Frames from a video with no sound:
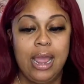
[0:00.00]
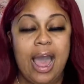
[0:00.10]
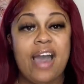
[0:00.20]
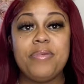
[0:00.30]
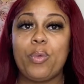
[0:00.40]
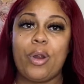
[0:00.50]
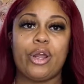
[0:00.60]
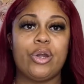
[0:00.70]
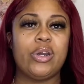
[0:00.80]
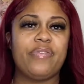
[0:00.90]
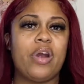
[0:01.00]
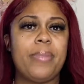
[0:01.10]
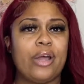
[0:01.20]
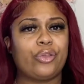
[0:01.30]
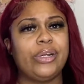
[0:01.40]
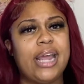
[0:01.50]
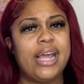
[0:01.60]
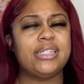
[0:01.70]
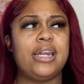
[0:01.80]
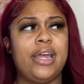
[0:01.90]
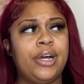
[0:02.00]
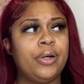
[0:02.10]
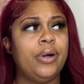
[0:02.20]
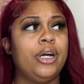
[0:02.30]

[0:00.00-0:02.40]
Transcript: I've been working on it for about 3 days now.